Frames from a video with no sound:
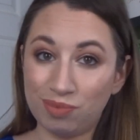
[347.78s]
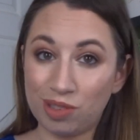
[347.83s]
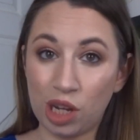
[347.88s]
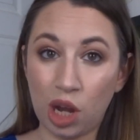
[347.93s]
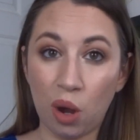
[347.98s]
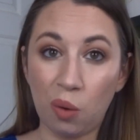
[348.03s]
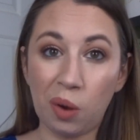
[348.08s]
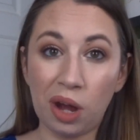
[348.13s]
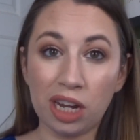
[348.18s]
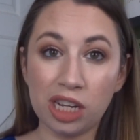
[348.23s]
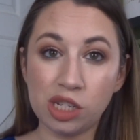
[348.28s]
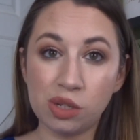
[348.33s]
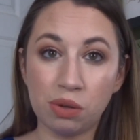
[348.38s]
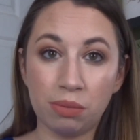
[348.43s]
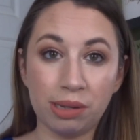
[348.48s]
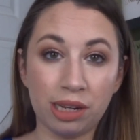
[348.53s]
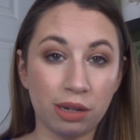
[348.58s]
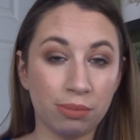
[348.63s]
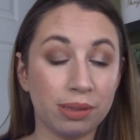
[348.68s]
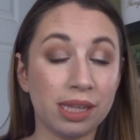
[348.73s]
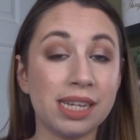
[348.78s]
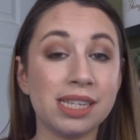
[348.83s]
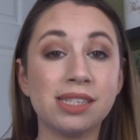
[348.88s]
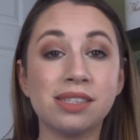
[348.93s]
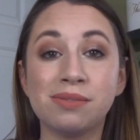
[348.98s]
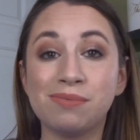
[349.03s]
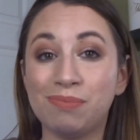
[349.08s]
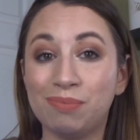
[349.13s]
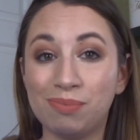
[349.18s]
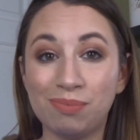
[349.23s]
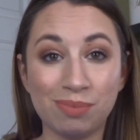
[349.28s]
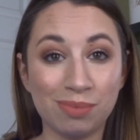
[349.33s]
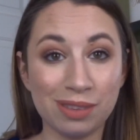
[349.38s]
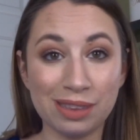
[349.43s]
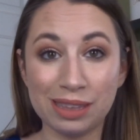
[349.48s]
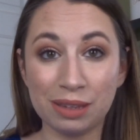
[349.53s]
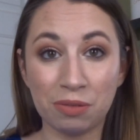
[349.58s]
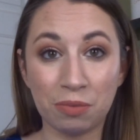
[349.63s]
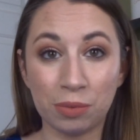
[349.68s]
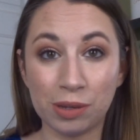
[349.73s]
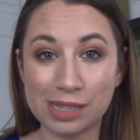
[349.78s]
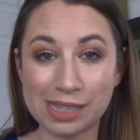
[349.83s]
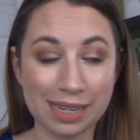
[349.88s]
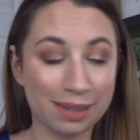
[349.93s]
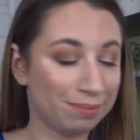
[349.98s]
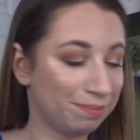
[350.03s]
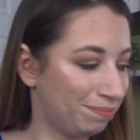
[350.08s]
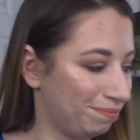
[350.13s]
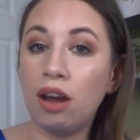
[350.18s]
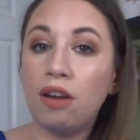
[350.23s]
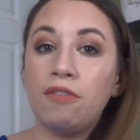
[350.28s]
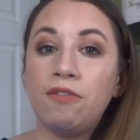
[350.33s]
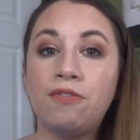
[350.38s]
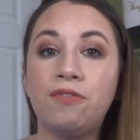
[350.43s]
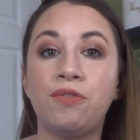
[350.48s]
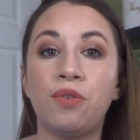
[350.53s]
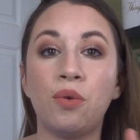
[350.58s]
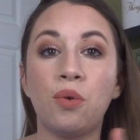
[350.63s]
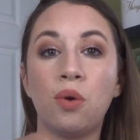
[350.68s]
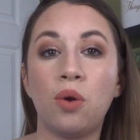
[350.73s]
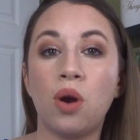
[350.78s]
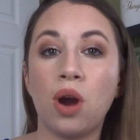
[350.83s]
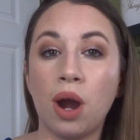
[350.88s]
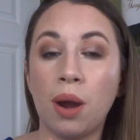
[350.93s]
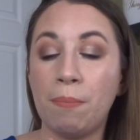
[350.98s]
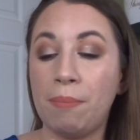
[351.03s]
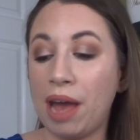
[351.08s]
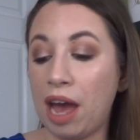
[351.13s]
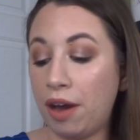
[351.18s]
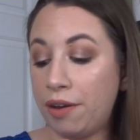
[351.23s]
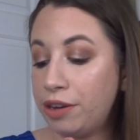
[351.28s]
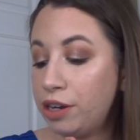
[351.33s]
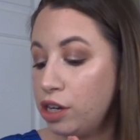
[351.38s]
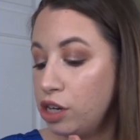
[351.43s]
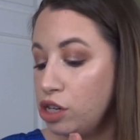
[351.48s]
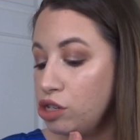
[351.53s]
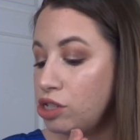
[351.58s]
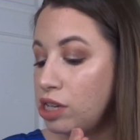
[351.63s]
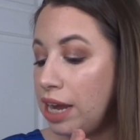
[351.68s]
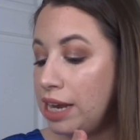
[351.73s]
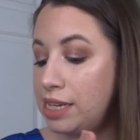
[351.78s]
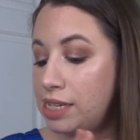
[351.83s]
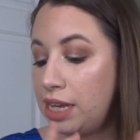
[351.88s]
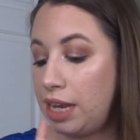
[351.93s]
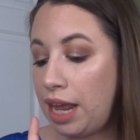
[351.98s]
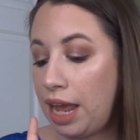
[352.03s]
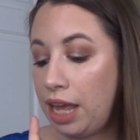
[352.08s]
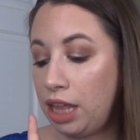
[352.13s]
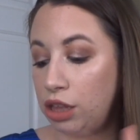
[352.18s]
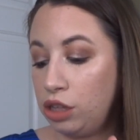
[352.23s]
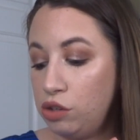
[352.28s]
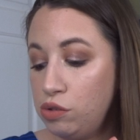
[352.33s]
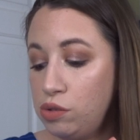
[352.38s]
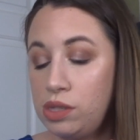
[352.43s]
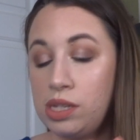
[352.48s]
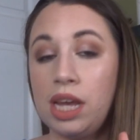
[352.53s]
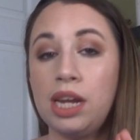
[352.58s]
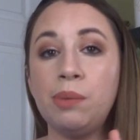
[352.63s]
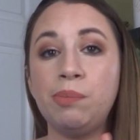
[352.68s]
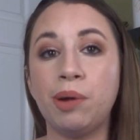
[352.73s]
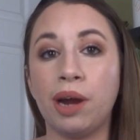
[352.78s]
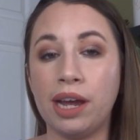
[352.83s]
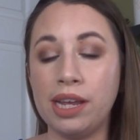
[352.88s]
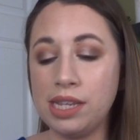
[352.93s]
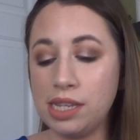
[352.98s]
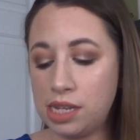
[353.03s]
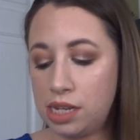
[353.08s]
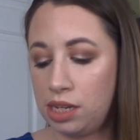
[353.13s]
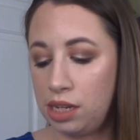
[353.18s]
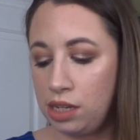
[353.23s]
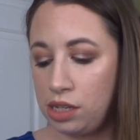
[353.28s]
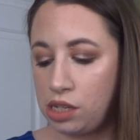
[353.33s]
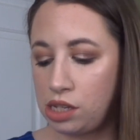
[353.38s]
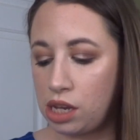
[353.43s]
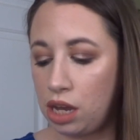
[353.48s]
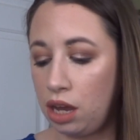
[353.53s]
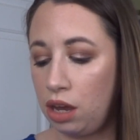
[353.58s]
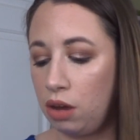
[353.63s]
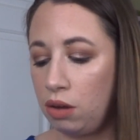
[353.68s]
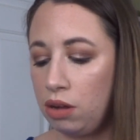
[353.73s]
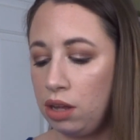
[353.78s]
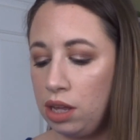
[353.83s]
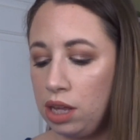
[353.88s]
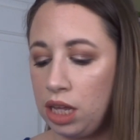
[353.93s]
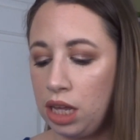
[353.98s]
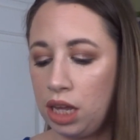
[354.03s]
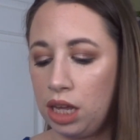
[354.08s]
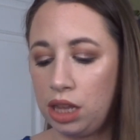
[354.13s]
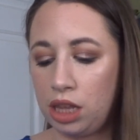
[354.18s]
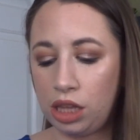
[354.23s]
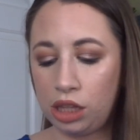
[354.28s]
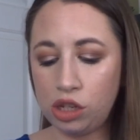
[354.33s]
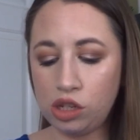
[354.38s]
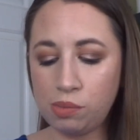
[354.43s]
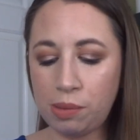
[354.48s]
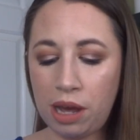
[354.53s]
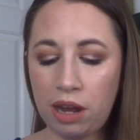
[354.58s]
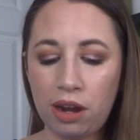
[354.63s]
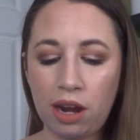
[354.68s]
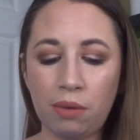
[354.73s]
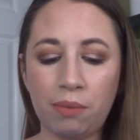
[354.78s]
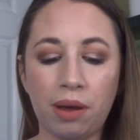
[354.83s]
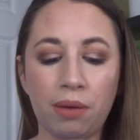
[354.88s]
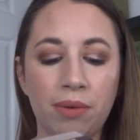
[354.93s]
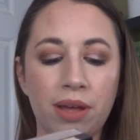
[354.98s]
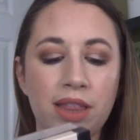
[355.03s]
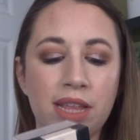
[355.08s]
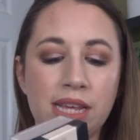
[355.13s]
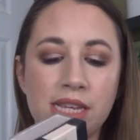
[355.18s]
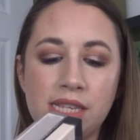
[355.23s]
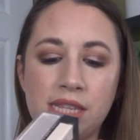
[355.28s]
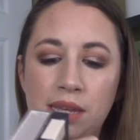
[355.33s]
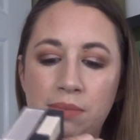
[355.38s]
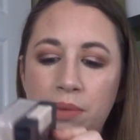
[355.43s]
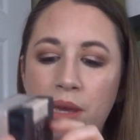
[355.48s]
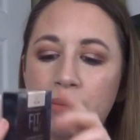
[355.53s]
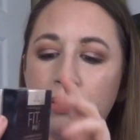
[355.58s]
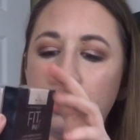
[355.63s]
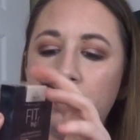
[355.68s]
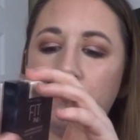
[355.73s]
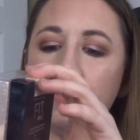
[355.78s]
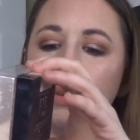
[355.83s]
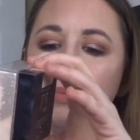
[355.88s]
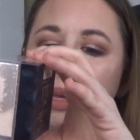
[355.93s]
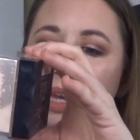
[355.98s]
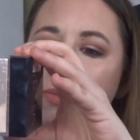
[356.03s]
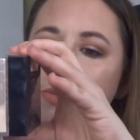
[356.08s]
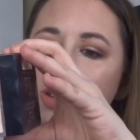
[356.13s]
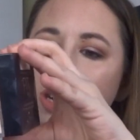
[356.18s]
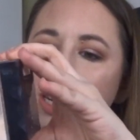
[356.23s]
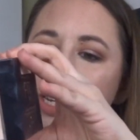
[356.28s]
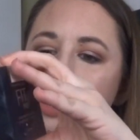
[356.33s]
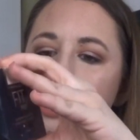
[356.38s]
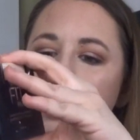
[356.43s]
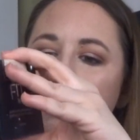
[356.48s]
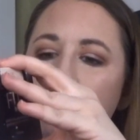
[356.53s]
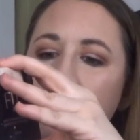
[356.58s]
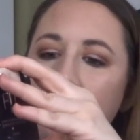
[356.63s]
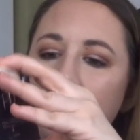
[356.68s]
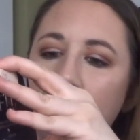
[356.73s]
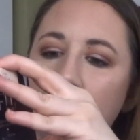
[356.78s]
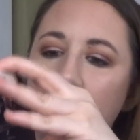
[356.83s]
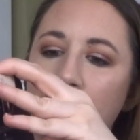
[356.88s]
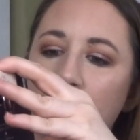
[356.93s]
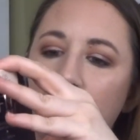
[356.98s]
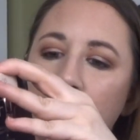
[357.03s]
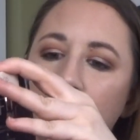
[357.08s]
go on to a better place. We'll see. For powders, I did a loose and a pressed. So the loose powder I went with is the Maybelline Fit Me. I'm trying to see if we can